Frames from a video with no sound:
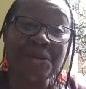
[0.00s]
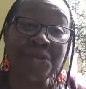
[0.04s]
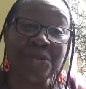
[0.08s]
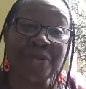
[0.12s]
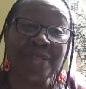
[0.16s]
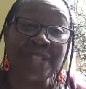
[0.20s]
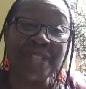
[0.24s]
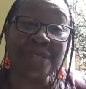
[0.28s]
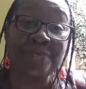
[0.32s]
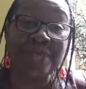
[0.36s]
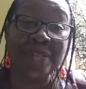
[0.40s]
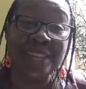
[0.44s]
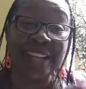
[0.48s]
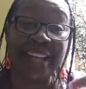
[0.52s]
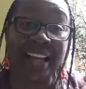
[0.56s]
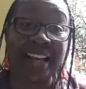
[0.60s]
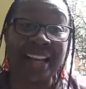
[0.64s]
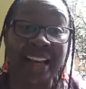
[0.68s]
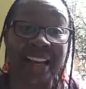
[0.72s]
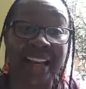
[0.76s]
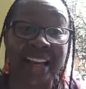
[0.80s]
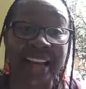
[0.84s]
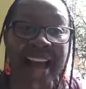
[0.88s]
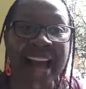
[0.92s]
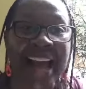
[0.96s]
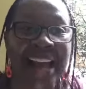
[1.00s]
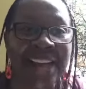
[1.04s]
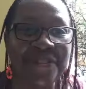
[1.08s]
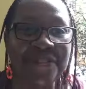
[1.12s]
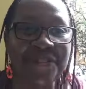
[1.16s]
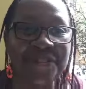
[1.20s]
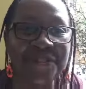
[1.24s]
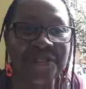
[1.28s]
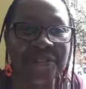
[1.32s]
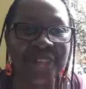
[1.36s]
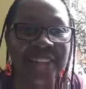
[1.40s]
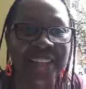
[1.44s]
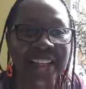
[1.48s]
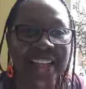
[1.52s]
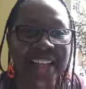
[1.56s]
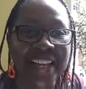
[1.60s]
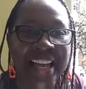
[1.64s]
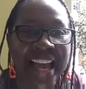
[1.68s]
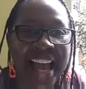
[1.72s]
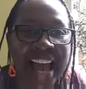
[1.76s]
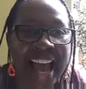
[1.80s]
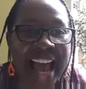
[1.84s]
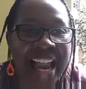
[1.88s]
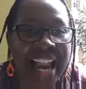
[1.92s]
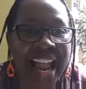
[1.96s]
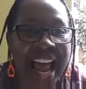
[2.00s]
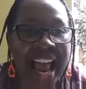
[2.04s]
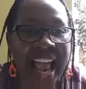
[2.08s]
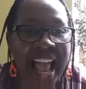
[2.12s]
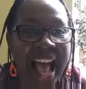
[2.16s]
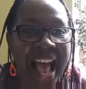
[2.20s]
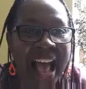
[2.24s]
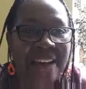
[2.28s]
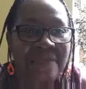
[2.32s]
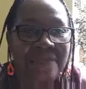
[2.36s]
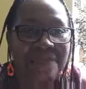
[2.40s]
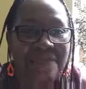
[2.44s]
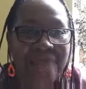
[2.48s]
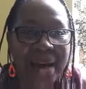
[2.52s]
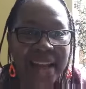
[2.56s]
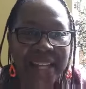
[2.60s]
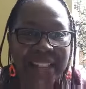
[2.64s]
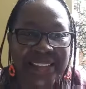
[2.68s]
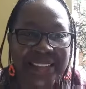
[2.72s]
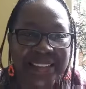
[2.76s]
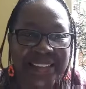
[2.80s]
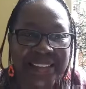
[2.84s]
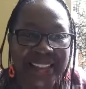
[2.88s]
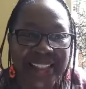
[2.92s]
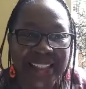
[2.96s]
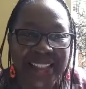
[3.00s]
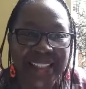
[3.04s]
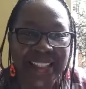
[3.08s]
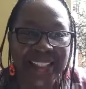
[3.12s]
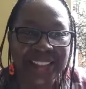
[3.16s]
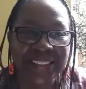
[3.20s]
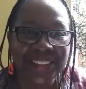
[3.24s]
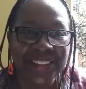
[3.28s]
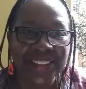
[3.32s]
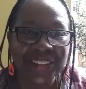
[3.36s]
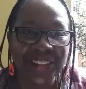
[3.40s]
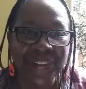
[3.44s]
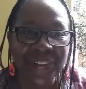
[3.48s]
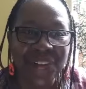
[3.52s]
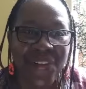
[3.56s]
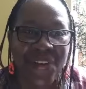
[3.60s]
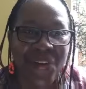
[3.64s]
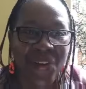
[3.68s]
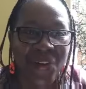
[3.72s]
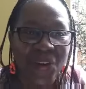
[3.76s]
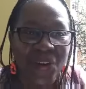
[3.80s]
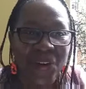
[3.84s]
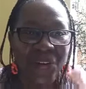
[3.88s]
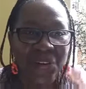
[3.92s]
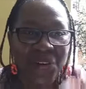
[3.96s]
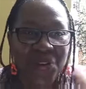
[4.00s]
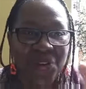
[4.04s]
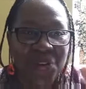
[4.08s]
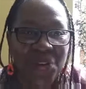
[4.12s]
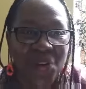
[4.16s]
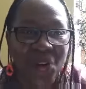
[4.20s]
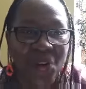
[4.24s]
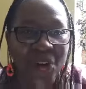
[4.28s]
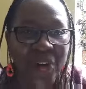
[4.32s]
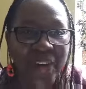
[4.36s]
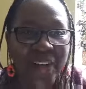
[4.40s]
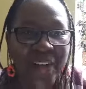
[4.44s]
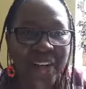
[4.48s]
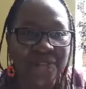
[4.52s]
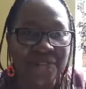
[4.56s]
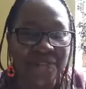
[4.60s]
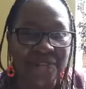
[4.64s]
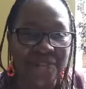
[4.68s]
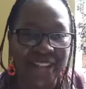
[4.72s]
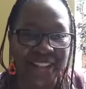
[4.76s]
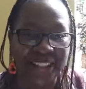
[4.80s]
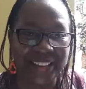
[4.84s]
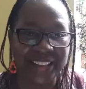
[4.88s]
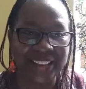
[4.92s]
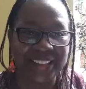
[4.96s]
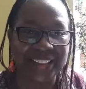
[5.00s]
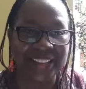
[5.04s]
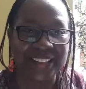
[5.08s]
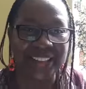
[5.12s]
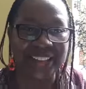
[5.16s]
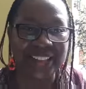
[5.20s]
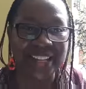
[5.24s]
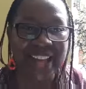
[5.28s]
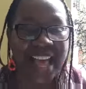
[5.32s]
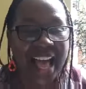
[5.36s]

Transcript: dream to life. And I have my signature on your invention.